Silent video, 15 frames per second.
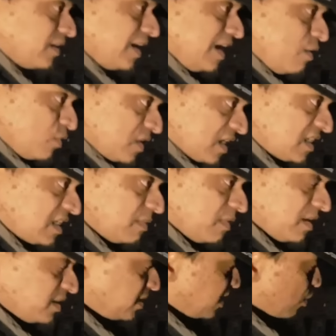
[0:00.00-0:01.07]
the New
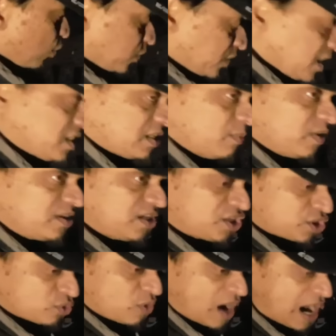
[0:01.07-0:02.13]
Testament, the Old Testament
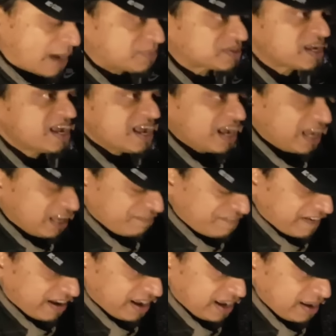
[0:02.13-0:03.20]
describes
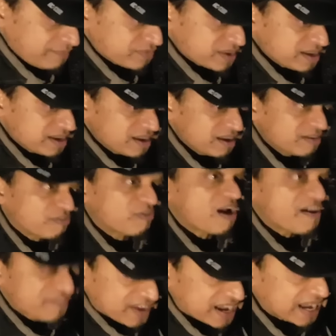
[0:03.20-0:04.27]
hellfire yeah.
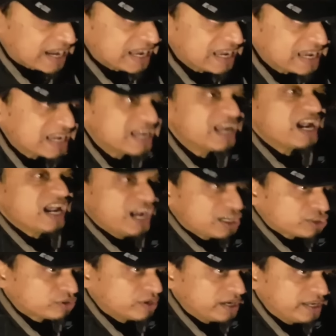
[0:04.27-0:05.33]
graphically, yeah.
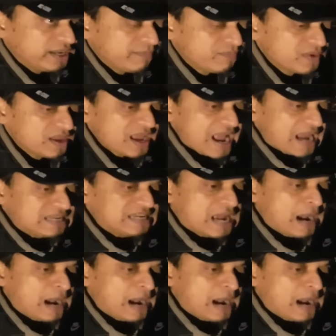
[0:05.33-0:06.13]
literally, yeah. and